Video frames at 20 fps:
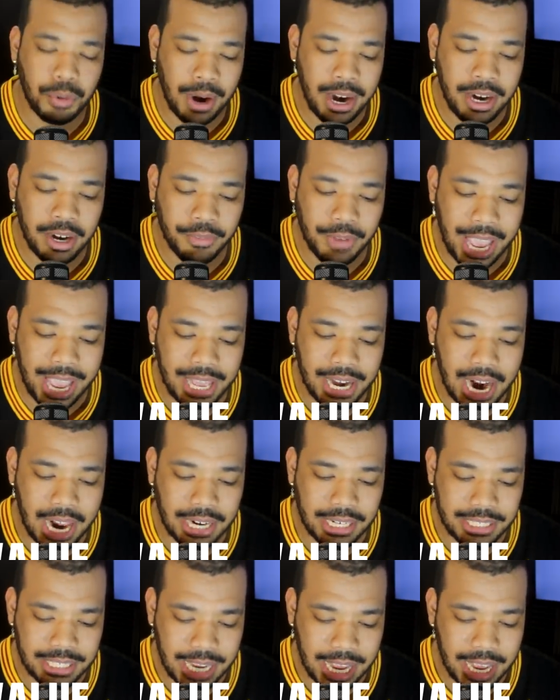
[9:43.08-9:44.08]
grade of 8
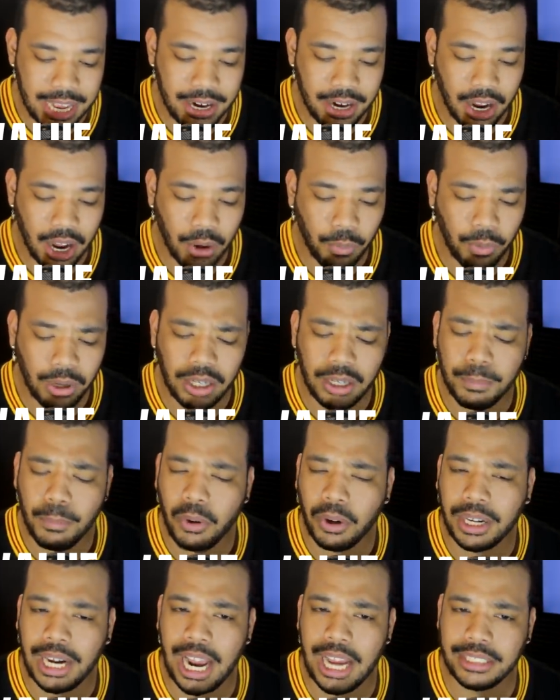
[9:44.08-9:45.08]
out of 10. One of the
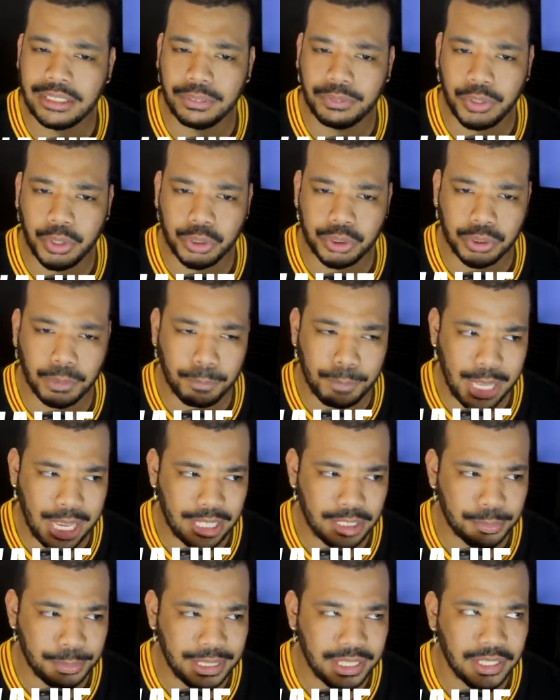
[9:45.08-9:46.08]
more controversial
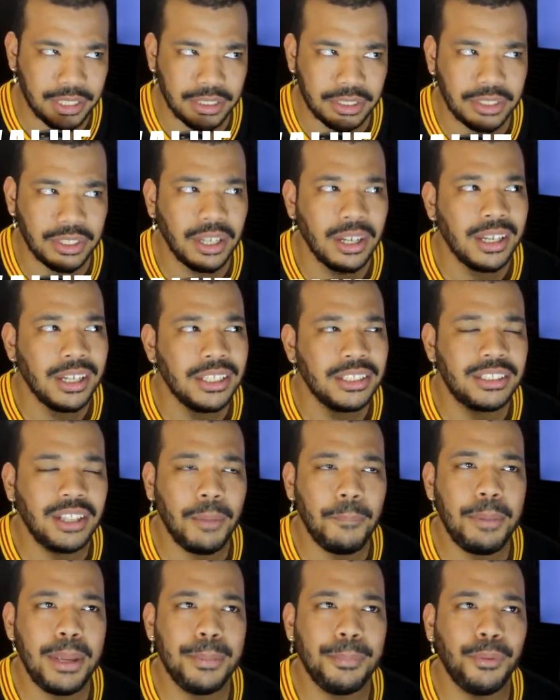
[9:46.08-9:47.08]
picks, because
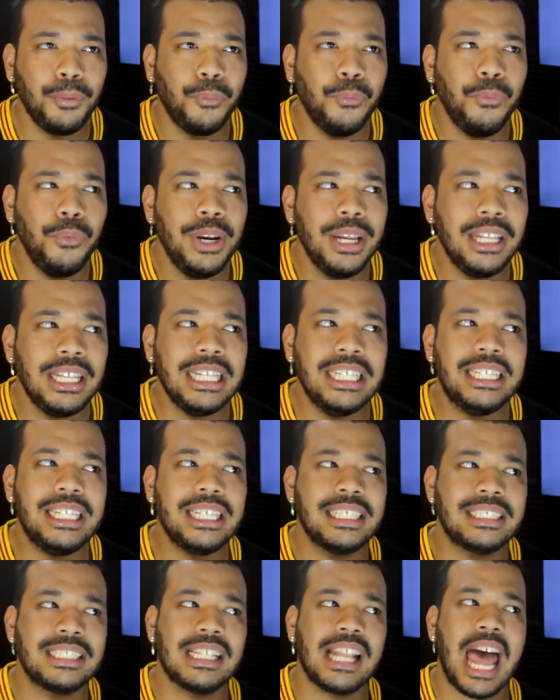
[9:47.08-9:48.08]
some people really
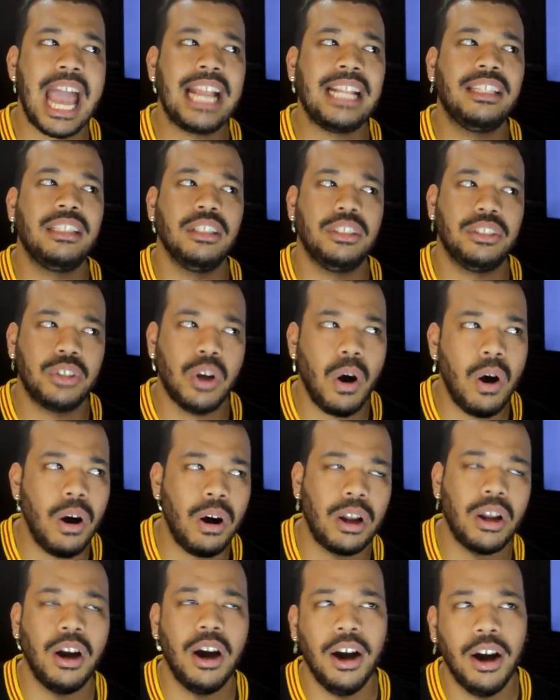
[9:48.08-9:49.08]
dislike the
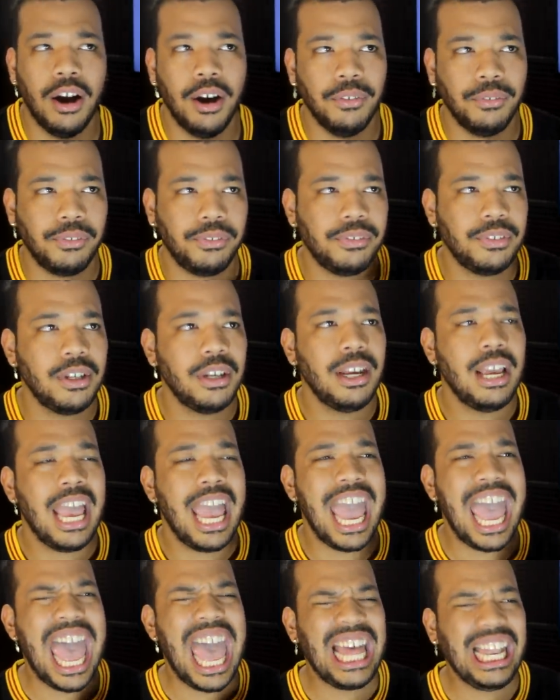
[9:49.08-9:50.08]
talk of
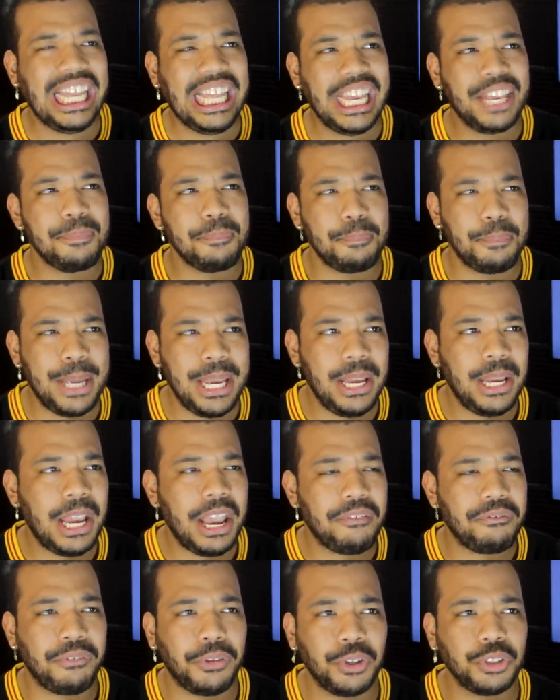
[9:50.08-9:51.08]
Elliott being
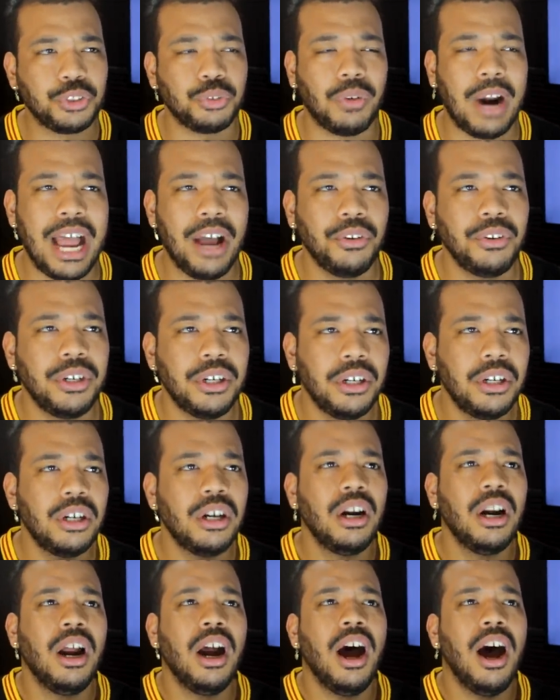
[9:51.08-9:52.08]
a first
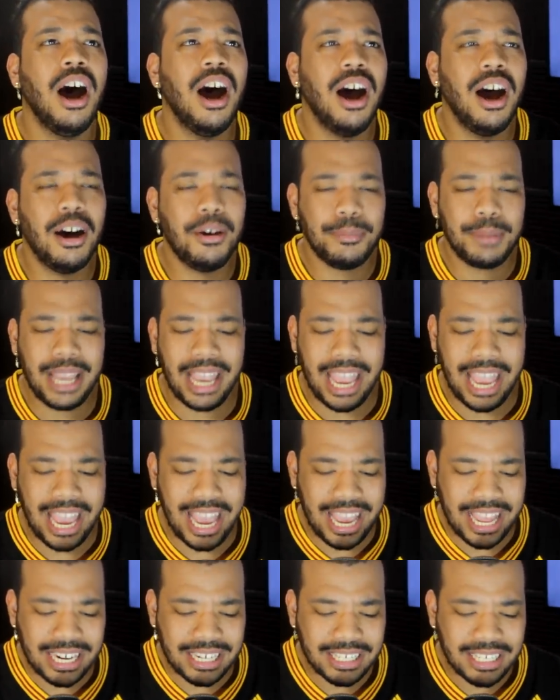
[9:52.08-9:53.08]
rounder.
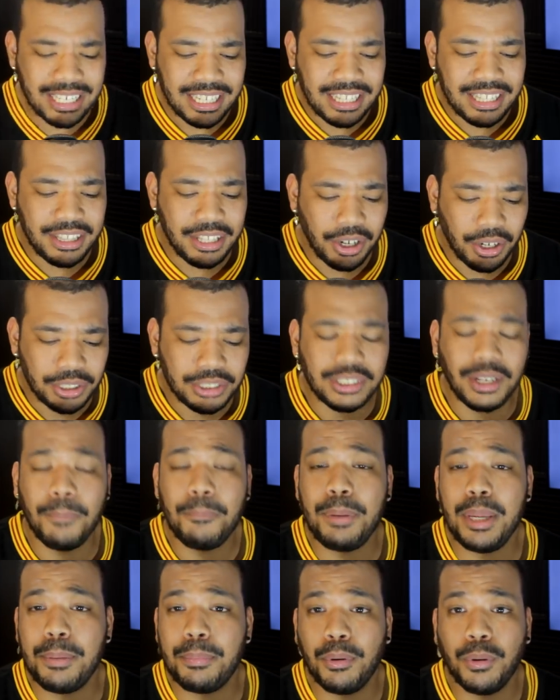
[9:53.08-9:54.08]
And there are
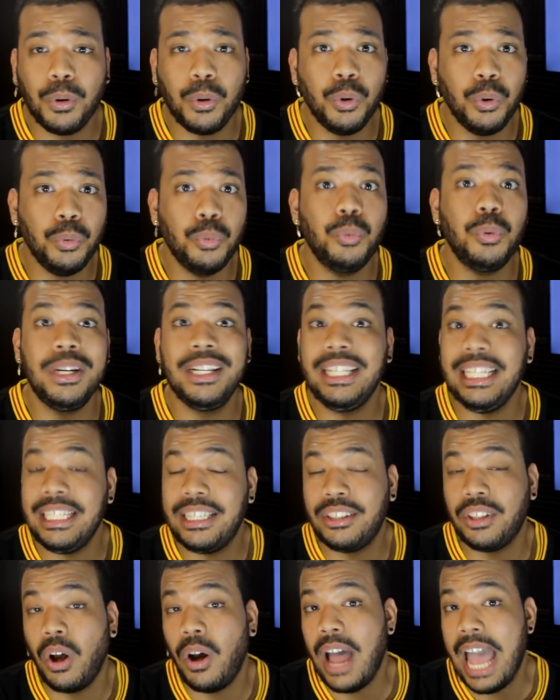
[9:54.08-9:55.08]
some people who really
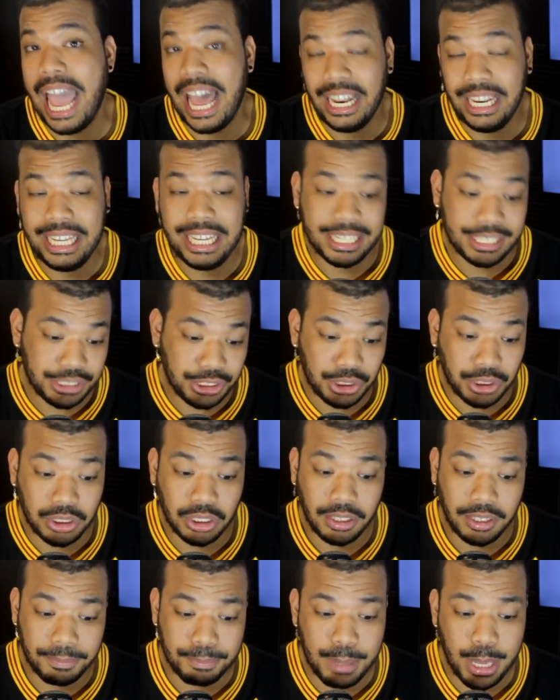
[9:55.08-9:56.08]
thought Elliott
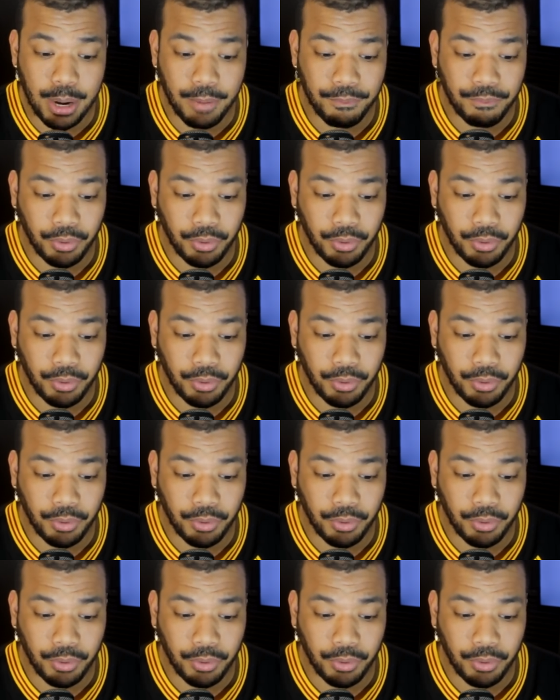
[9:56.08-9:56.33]
should have been a